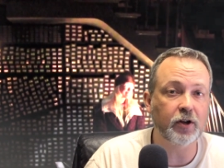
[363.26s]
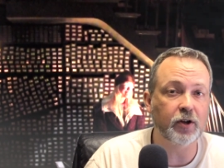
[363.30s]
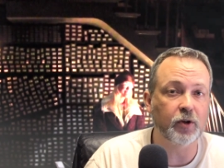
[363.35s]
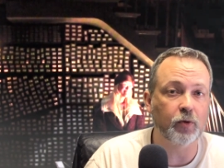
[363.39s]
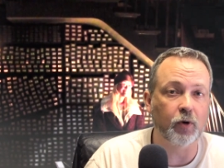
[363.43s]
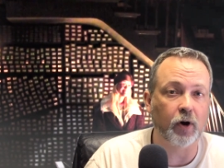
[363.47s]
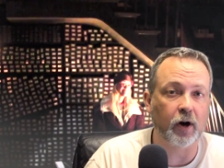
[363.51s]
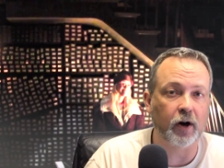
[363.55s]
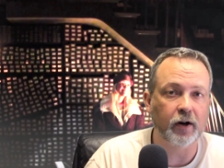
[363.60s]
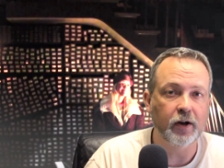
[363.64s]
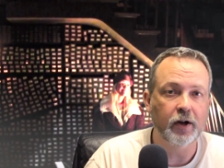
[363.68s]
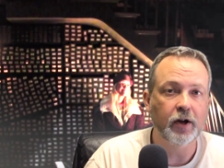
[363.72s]

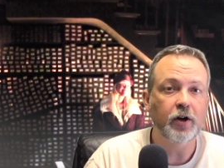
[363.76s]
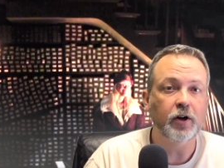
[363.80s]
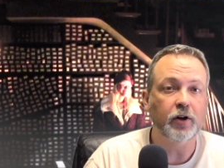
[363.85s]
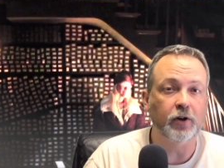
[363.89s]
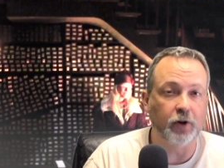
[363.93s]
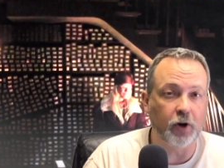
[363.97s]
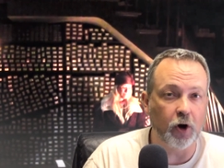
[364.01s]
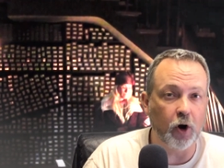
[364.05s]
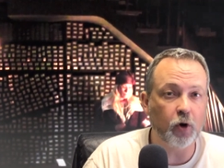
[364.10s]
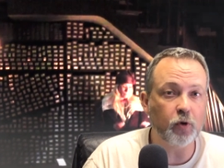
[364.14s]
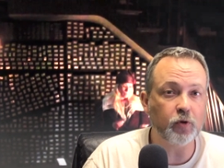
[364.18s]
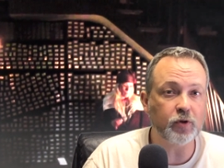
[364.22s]
you are,
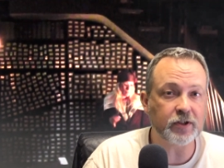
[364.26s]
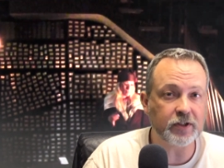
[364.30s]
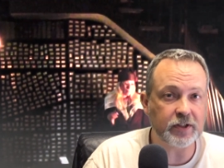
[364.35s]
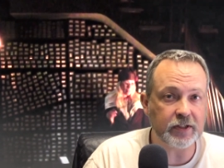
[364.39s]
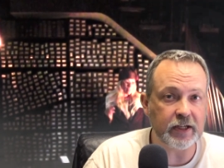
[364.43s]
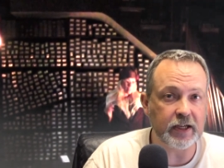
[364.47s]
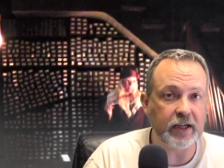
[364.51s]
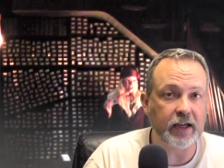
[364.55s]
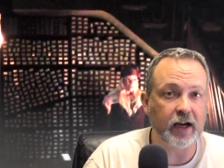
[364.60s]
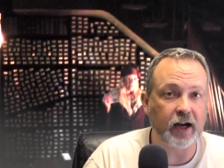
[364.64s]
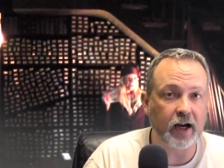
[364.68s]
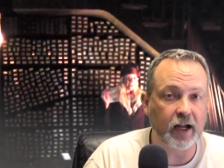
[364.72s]
go
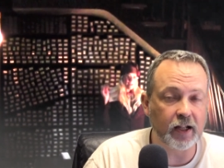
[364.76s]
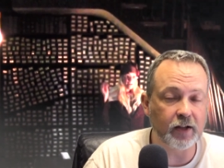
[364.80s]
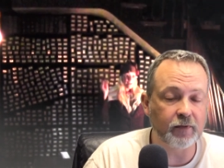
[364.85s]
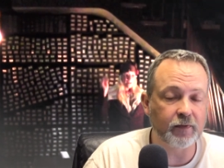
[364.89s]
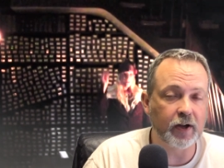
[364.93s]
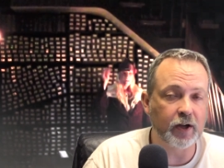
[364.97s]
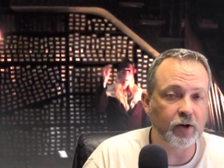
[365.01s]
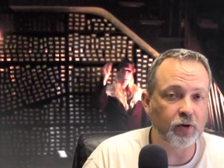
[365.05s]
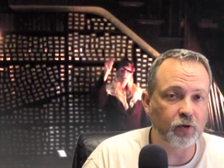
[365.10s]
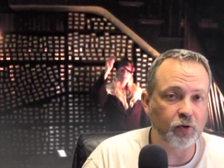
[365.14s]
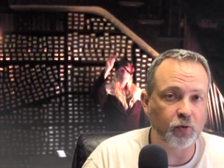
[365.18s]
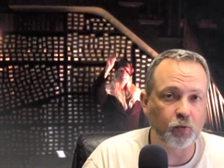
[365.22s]
see
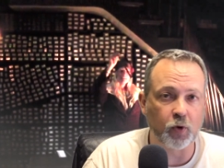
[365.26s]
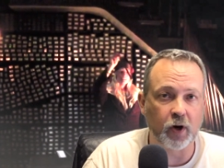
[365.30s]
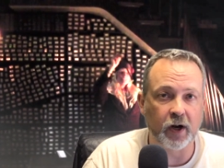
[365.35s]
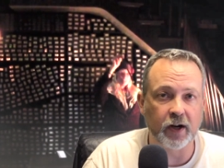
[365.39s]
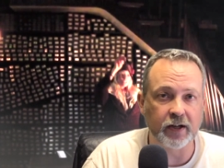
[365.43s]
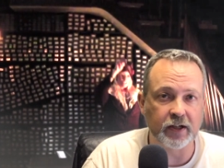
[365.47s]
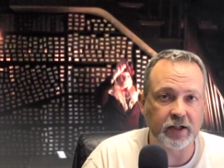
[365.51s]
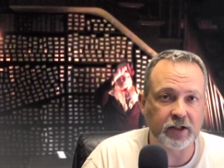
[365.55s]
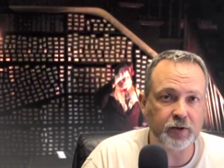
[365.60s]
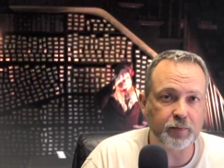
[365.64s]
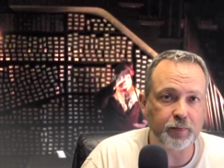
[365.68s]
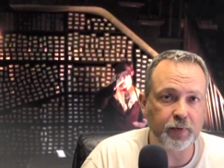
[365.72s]
Ollivanders
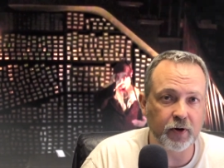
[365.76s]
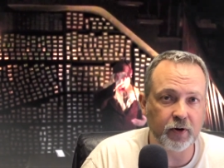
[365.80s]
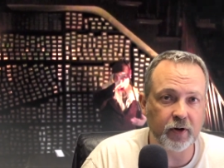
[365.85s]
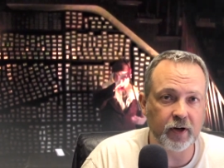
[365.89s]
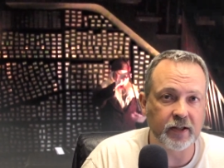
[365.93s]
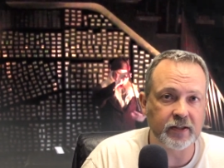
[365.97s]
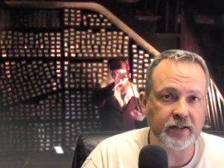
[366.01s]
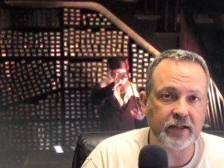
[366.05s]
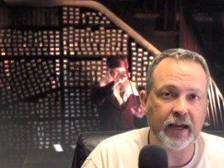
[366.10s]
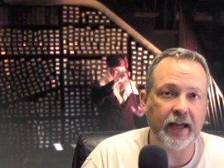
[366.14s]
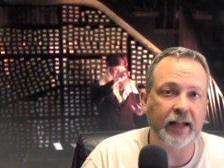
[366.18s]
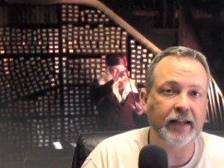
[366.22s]
Wand
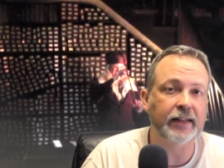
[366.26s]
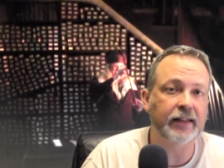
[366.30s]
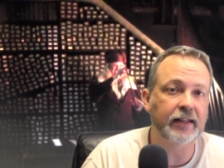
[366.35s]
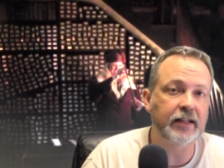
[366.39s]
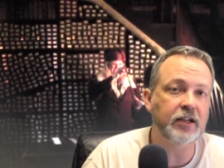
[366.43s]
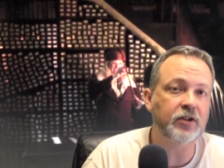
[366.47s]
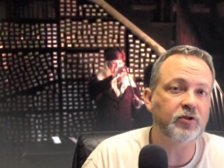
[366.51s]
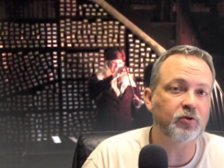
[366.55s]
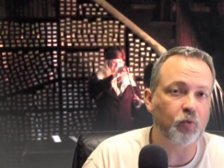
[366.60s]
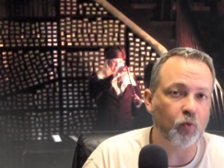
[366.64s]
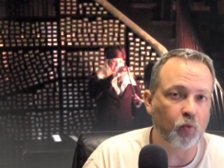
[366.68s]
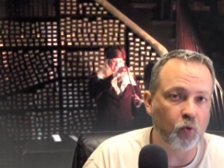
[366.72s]
Experience at
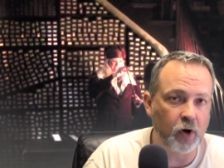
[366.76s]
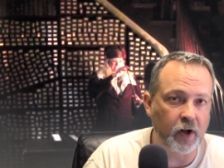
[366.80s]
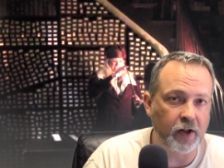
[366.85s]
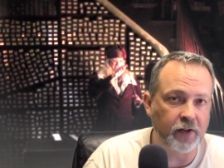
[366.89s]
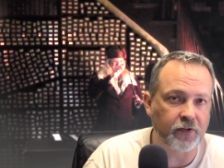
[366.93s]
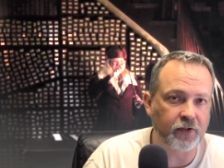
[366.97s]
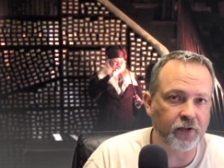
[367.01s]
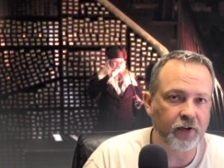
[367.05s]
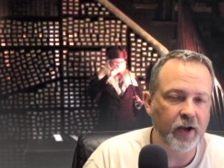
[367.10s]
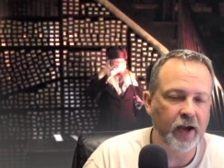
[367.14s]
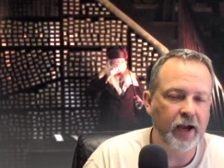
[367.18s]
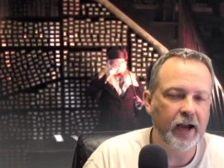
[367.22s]
least
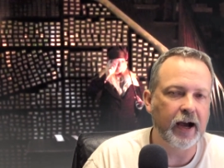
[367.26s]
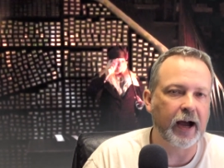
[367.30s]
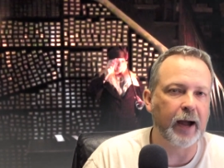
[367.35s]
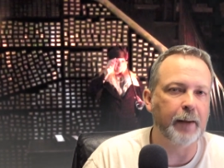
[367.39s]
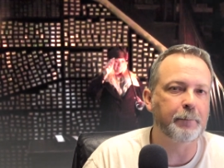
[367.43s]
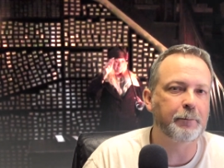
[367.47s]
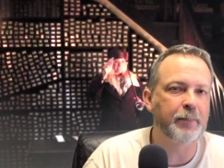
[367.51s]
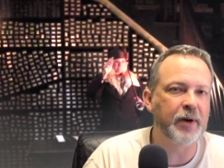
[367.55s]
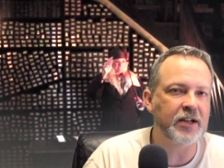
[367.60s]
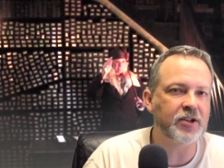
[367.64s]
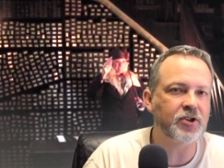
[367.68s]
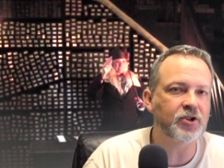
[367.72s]
once. I
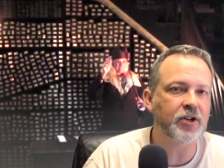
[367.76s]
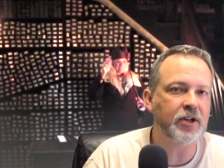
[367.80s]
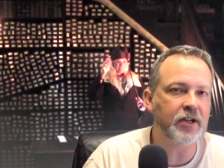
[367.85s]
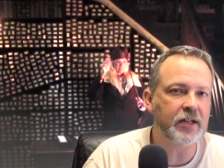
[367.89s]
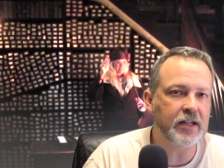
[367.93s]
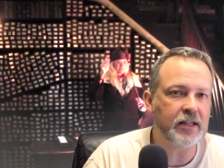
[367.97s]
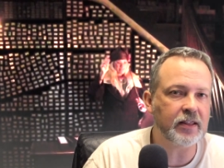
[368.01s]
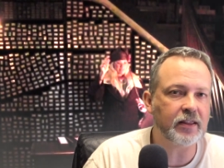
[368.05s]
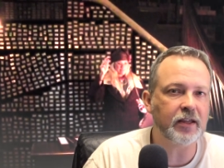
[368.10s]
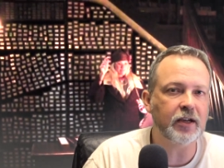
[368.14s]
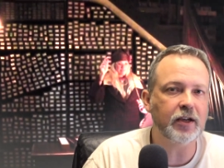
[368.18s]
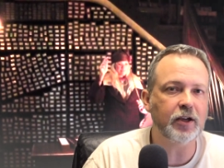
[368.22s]
bet you
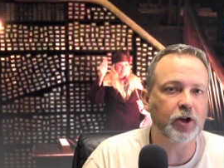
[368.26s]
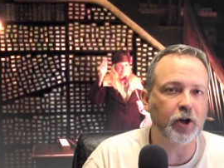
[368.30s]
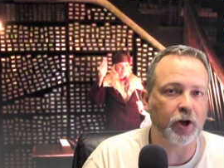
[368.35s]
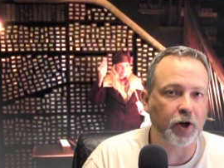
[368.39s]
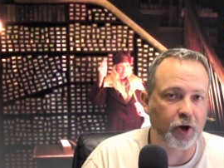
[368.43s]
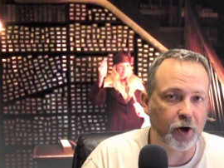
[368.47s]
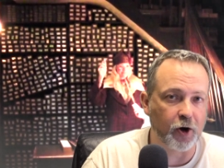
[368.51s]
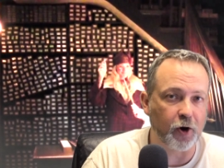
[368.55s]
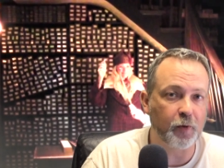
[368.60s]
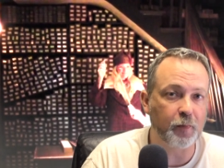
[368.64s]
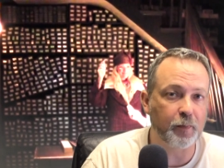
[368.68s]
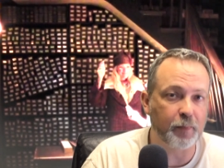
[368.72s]
anything you
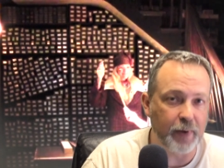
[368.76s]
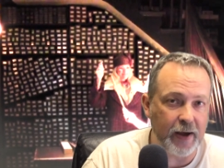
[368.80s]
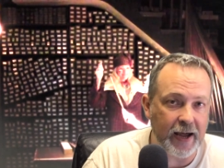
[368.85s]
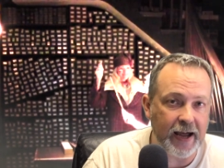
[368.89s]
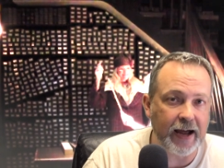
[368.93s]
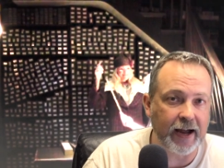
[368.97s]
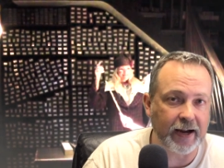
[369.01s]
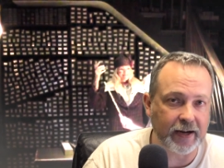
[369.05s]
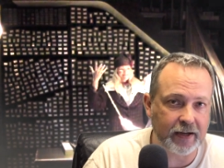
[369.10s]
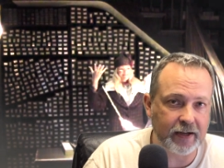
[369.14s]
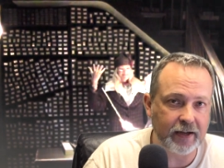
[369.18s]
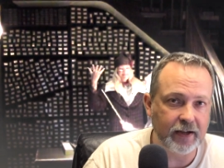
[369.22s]
go
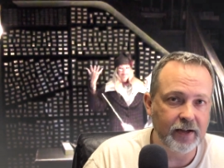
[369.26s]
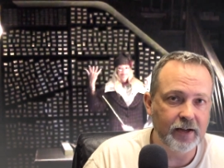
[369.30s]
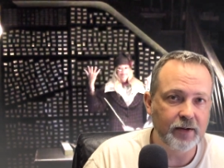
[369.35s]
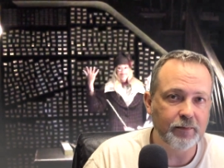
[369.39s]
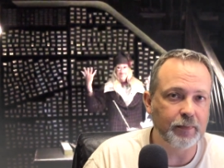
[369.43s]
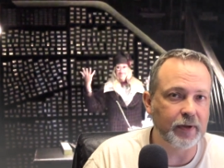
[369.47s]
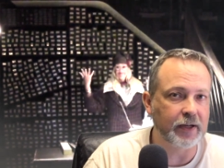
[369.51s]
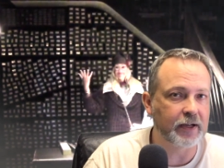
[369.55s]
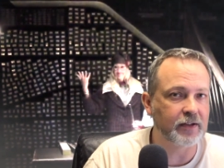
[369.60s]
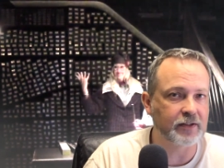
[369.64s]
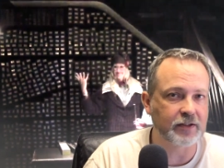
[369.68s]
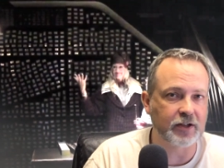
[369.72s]
back,
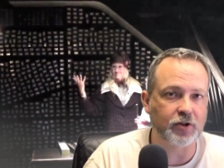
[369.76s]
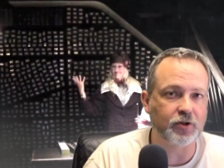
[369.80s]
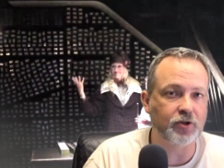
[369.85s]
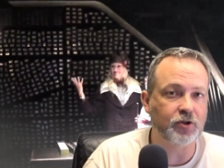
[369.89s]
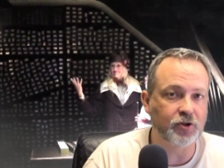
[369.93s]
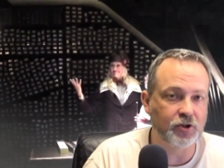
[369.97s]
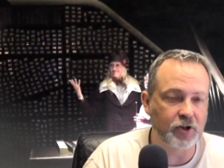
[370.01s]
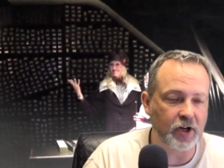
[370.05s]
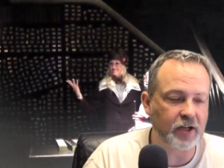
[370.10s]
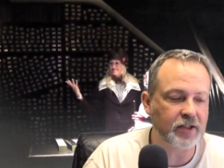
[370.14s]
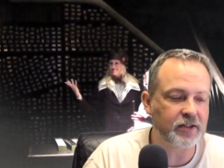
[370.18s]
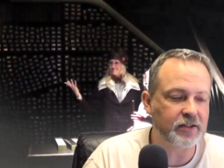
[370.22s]
because it's
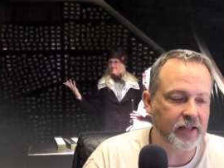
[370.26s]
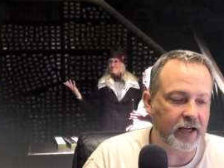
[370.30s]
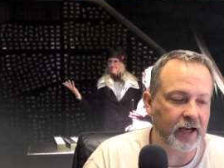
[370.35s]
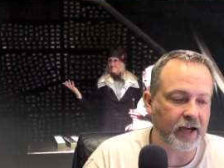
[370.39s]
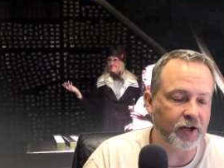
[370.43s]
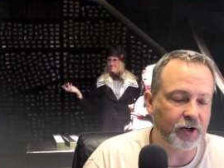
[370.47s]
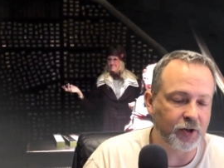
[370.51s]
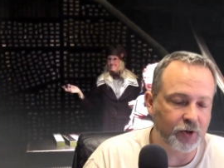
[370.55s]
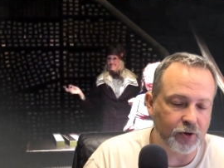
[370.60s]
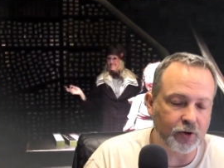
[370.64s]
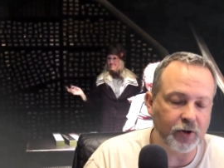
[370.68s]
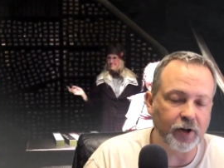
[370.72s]
just
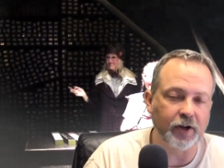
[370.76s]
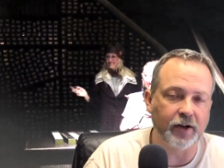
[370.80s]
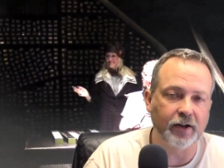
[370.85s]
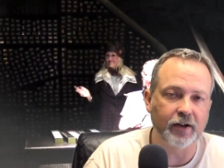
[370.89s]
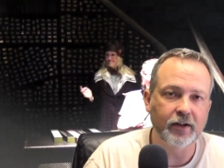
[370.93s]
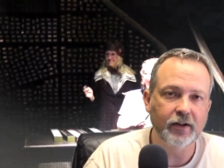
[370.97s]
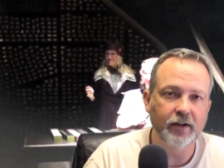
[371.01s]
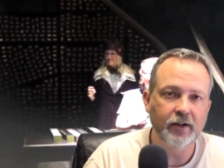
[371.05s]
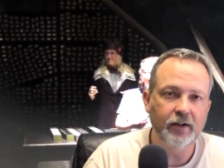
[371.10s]
that good.